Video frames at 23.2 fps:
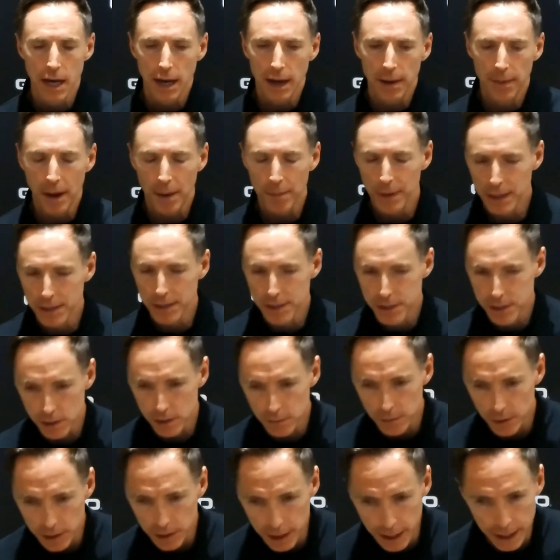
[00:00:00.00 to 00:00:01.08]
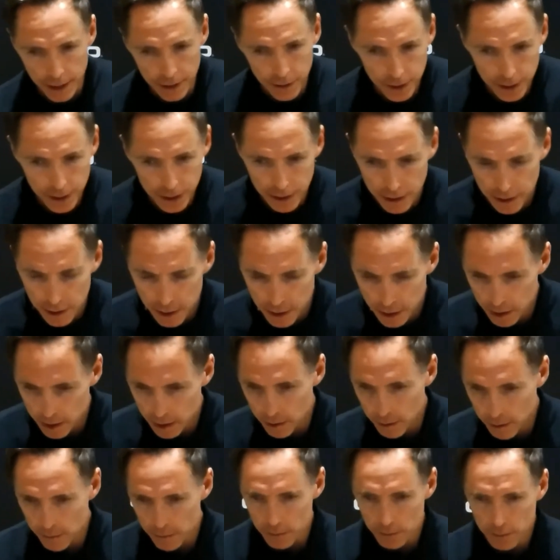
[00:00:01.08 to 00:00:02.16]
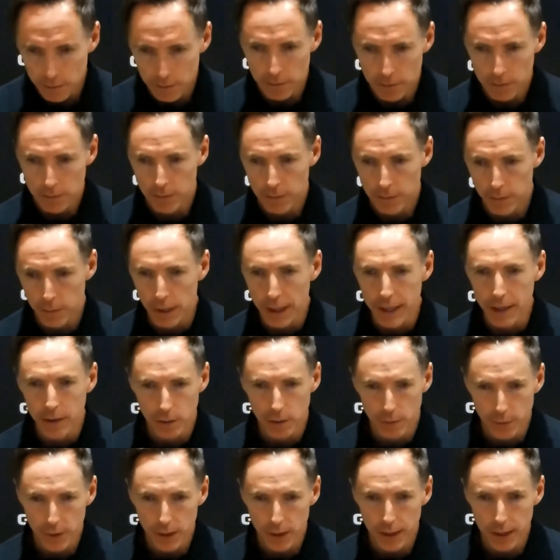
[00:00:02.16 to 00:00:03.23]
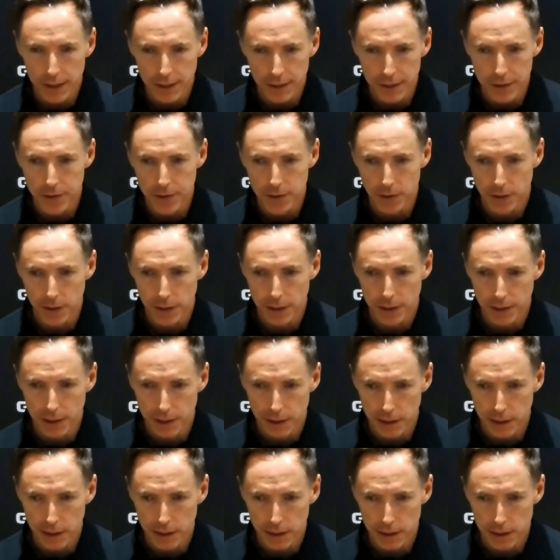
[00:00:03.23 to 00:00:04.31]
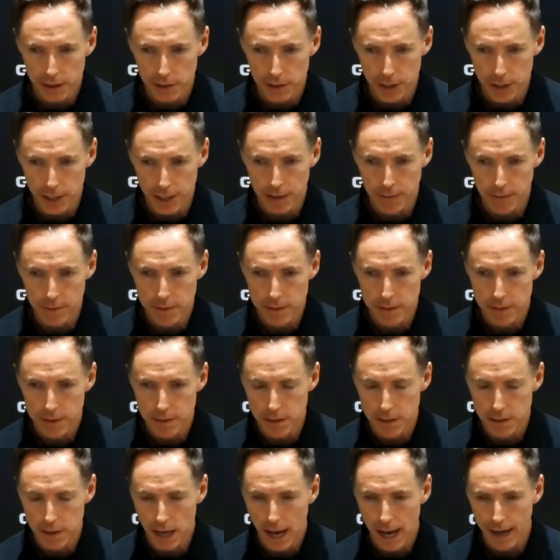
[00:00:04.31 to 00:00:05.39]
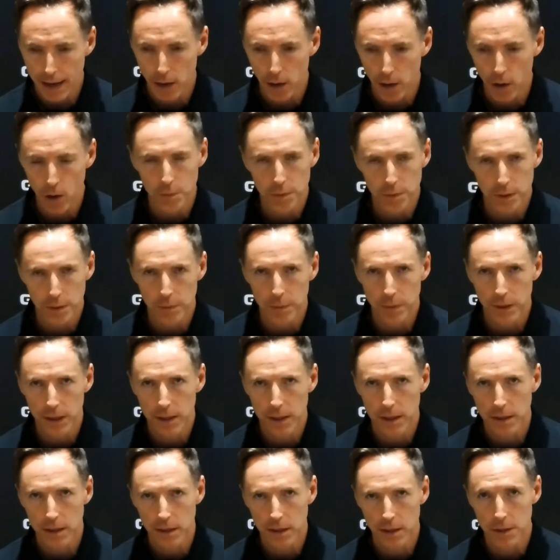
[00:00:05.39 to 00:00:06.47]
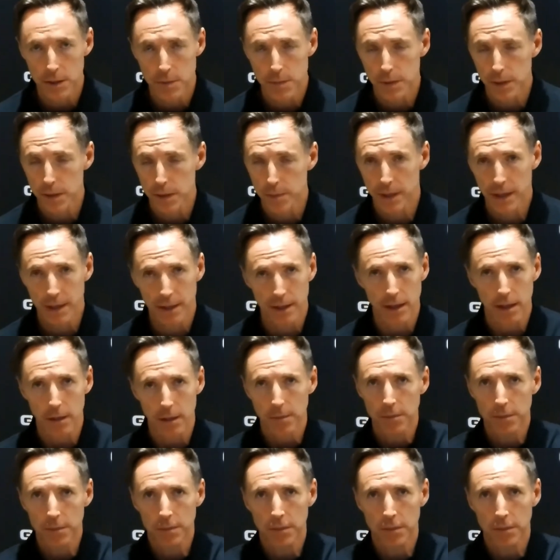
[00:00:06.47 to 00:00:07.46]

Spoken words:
I'm not sure about Landry. Blake will play in Detroit. James, I hope, can play. He's pretty banged up.